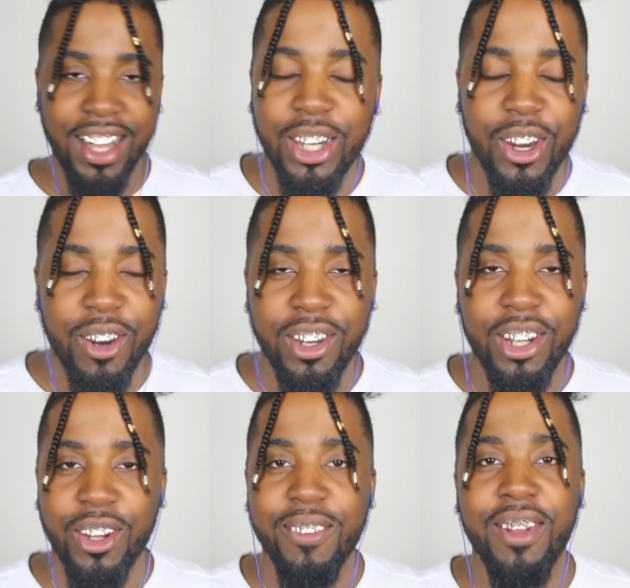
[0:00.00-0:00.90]
She
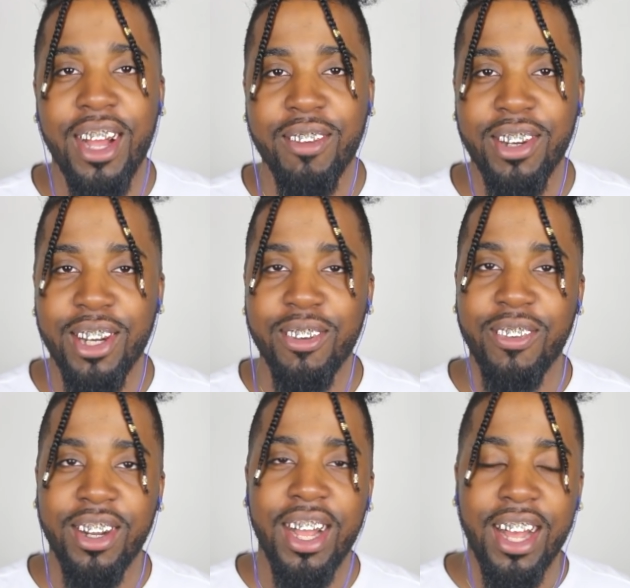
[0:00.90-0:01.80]
already knows y'all have a
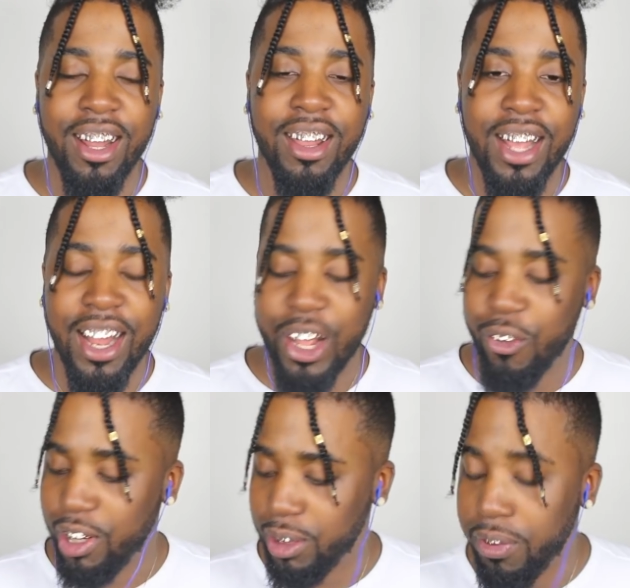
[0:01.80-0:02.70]
girlfriend, how
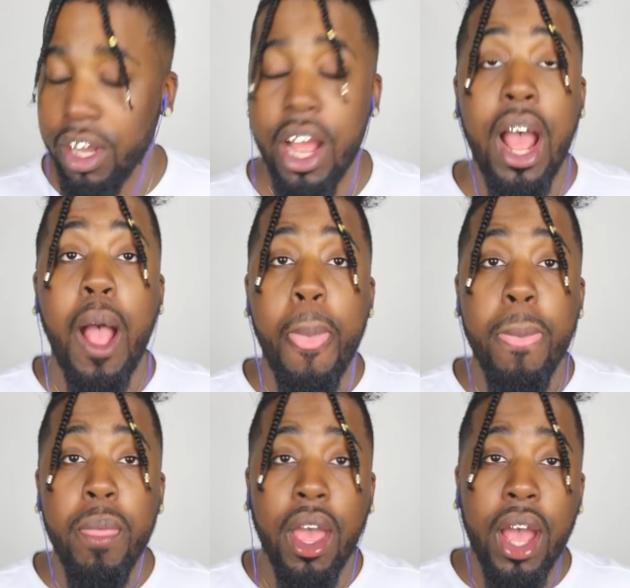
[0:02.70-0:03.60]
that works. But
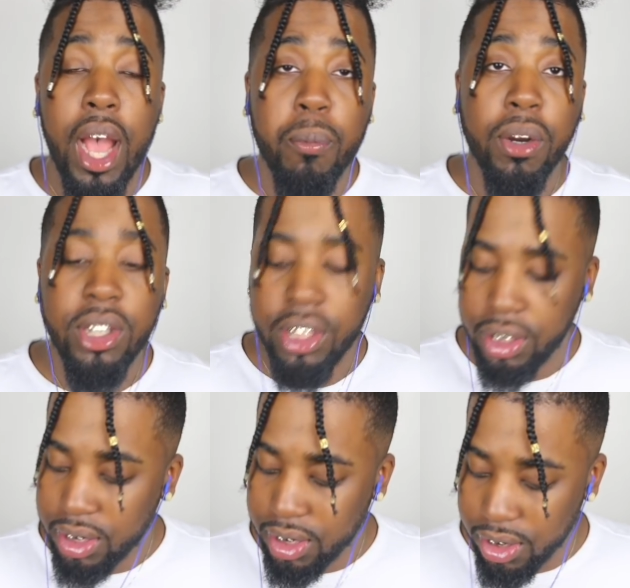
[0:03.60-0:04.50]
yeah, I
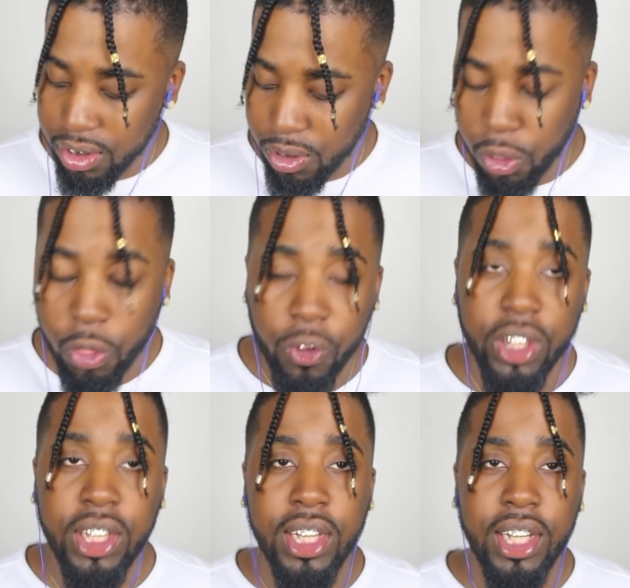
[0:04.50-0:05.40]
purchased, you know,
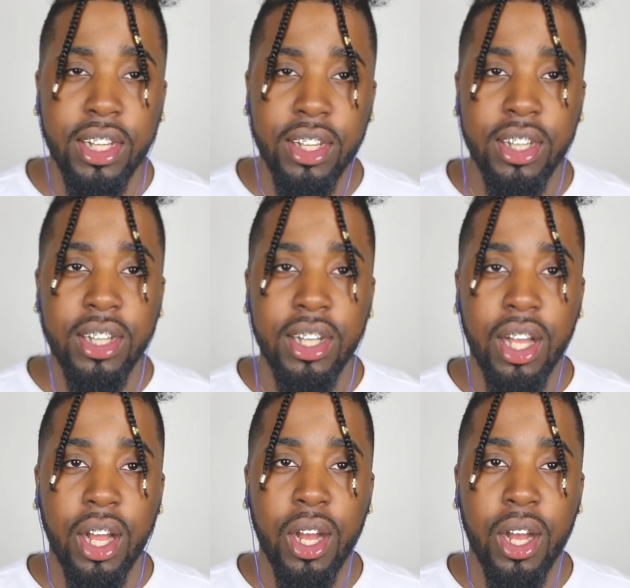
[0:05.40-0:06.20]
3 sneakers.